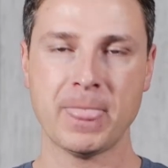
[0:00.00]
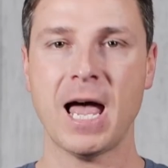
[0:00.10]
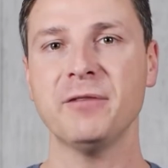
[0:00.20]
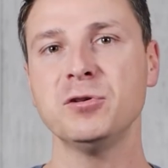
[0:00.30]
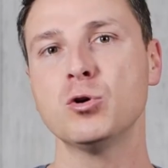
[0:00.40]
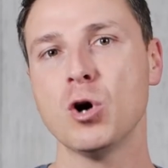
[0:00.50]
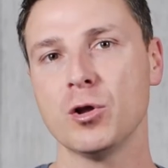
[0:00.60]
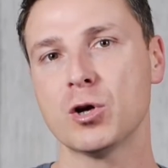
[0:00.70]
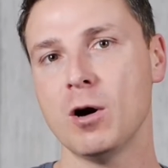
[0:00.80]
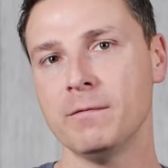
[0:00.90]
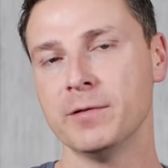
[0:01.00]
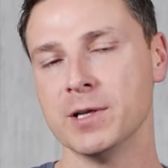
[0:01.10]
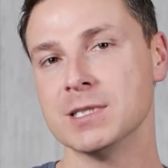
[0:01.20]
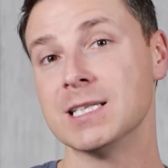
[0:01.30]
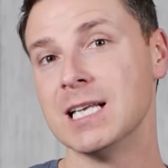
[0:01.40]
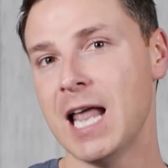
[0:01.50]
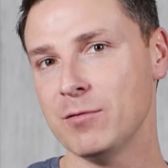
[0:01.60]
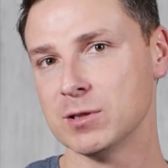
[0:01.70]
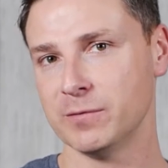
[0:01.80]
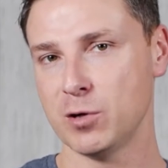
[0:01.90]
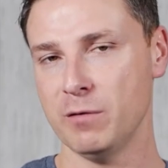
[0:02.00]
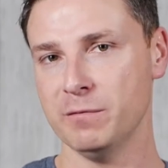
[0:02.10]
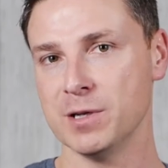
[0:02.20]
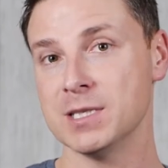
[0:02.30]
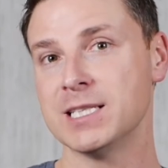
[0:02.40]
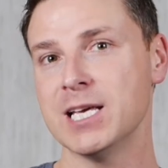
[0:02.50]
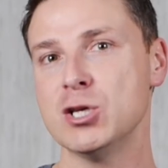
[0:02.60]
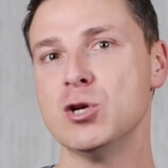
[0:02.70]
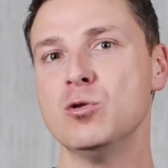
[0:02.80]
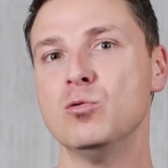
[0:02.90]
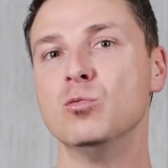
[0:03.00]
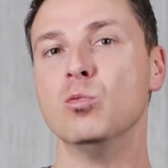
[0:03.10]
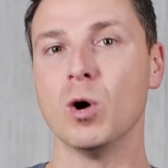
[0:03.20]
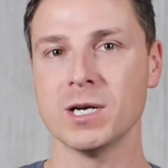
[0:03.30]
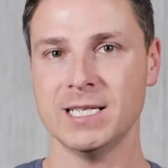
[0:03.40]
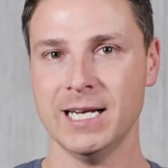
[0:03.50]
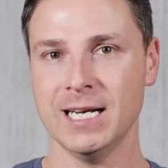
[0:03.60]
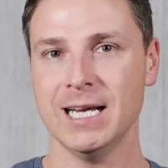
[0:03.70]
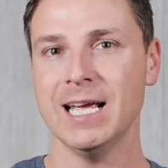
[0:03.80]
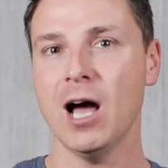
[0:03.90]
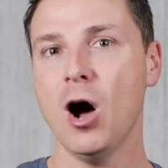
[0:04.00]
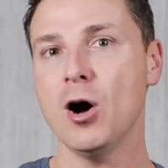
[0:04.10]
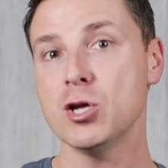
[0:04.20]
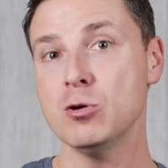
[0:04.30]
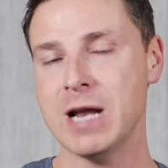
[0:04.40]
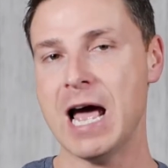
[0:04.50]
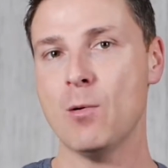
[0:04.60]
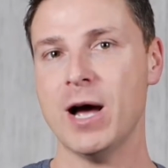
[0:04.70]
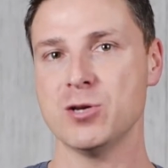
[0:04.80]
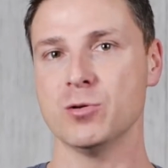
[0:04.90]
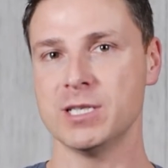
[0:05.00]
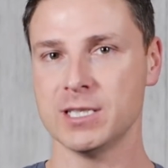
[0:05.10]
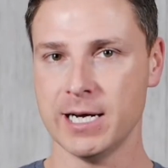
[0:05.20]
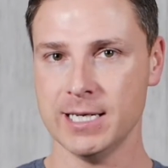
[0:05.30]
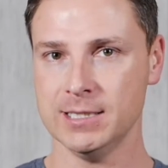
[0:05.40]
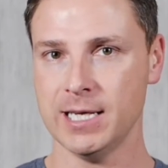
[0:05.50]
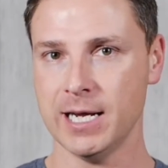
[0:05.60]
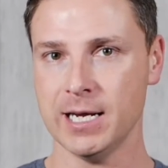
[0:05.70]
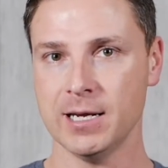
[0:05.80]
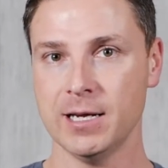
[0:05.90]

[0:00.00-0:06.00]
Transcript: Have you got the confidence, the levels of confidence that you wanted? Are you now at your desired state?